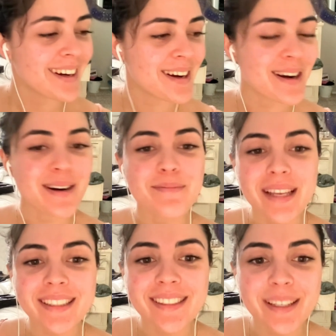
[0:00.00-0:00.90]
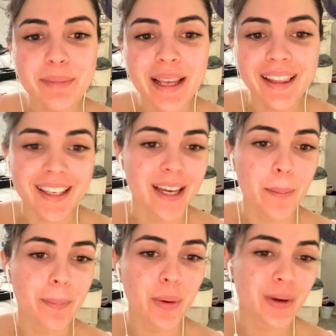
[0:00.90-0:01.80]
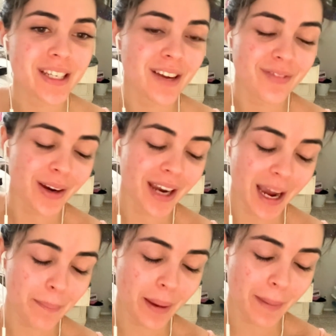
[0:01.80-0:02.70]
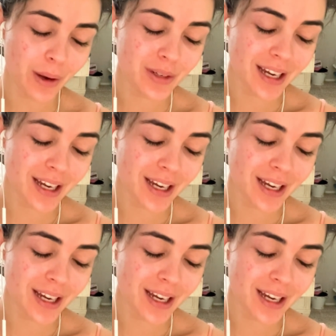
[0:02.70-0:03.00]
Messes can be cleaned up, which I'm very happy about.